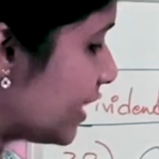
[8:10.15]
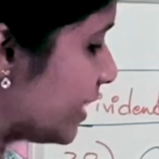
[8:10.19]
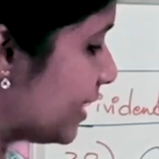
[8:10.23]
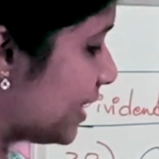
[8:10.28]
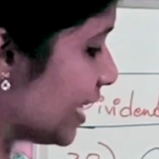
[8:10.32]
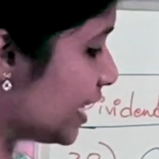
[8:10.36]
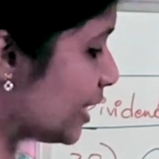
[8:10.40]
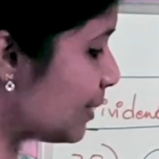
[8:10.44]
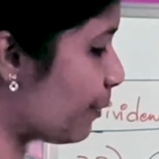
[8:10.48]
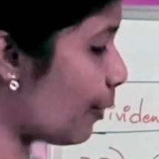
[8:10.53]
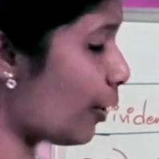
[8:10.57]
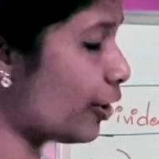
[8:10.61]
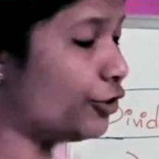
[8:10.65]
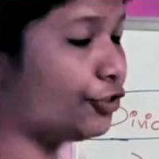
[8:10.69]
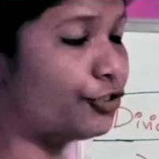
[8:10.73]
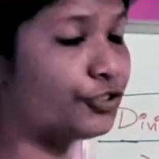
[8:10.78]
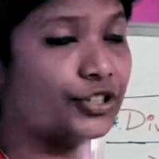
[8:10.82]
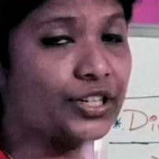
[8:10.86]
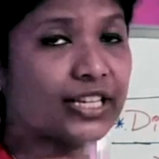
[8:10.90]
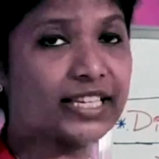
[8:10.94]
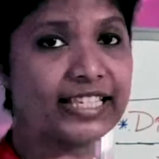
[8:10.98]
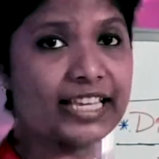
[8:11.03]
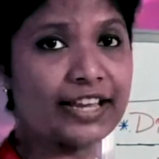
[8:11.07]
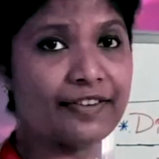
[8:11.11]

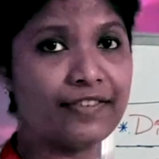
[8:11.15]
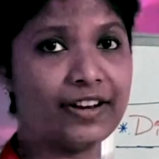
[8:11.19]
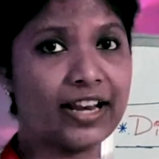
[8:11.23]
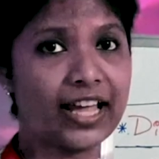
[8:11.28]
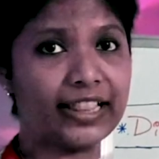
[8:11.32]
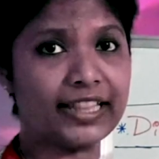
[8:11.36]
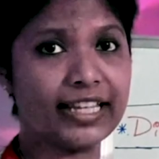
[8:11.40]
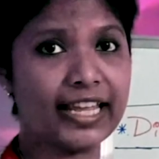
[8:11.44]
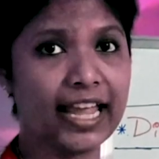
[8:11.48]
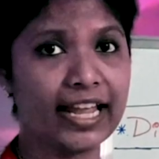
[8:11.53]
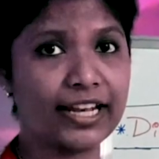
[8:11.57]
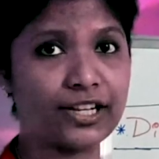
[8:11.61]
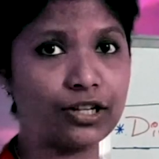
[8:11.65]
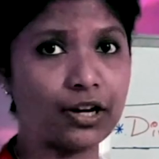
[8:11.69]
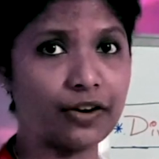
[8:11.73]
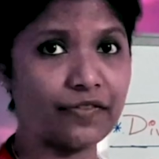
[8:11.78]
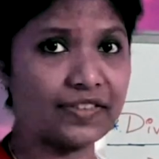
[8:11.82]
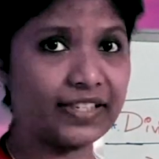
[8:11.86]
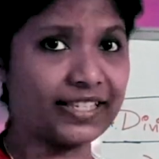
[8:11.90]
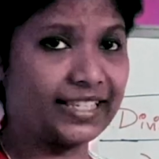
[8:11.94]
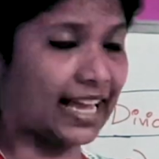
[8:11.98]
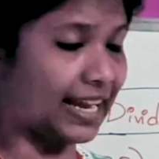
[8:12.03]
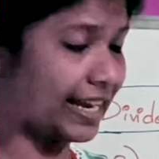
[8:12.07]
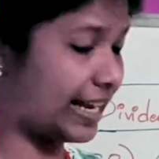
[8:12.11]
6.37 at the end of
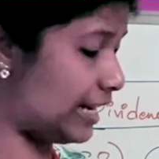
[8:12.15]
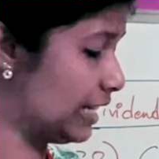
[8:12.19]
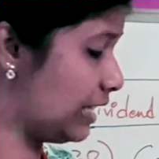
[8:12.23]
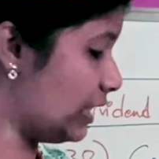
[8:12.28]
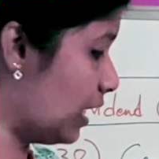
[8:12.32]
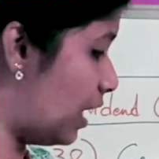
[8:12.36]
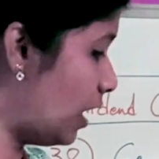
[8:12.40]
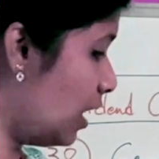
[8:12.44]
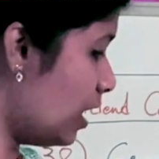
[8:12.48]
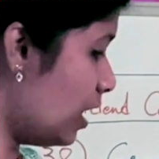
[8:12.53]
second year,